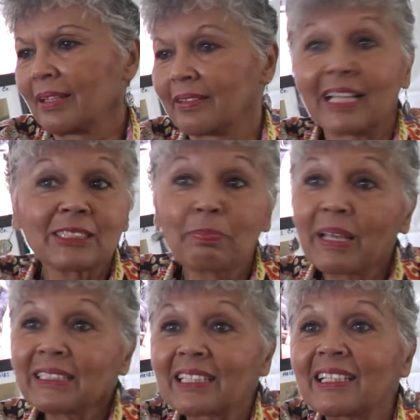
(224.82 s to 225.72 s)
that's
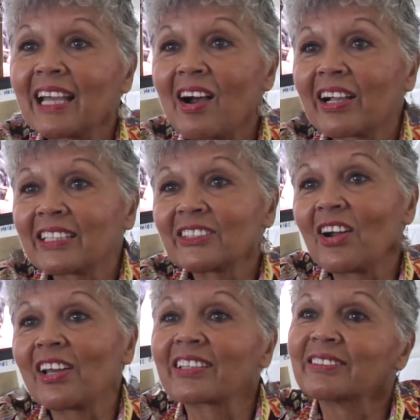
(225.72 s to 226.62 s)
basically how I got
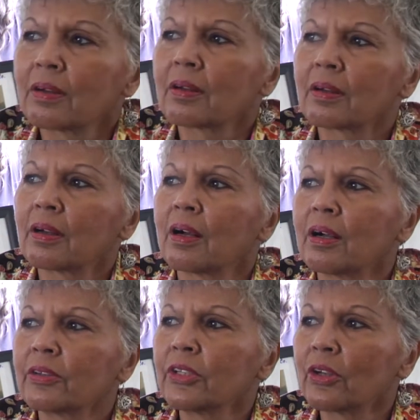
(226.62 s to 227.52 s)
started.
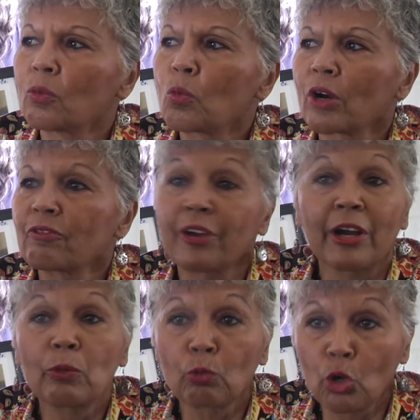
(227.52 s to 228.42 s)
We're
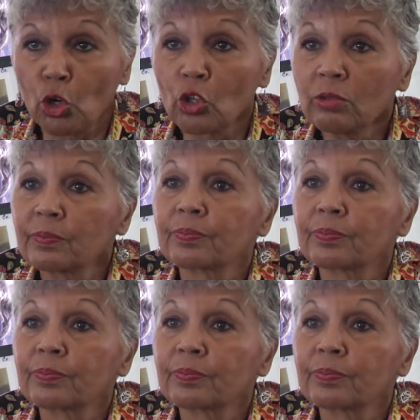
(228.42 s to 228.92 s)
very rural